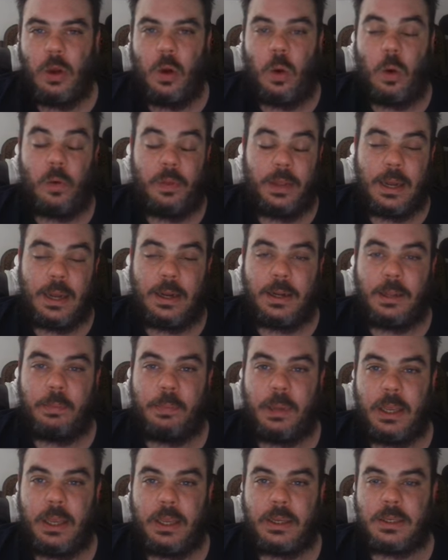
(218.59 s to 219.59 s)
or the
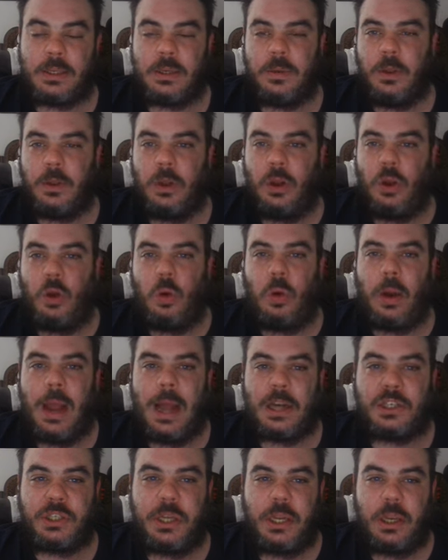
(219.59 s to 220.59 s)
NDPs who are
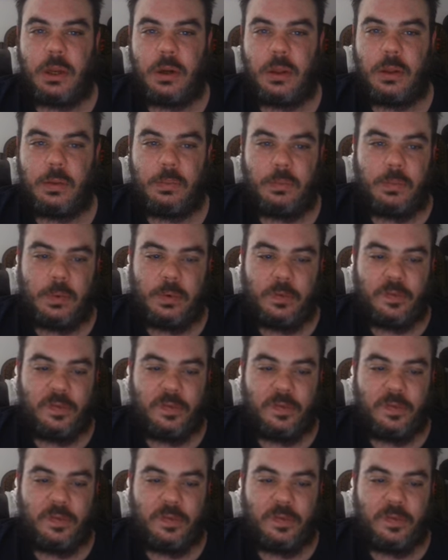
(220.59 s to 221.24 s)
actually going to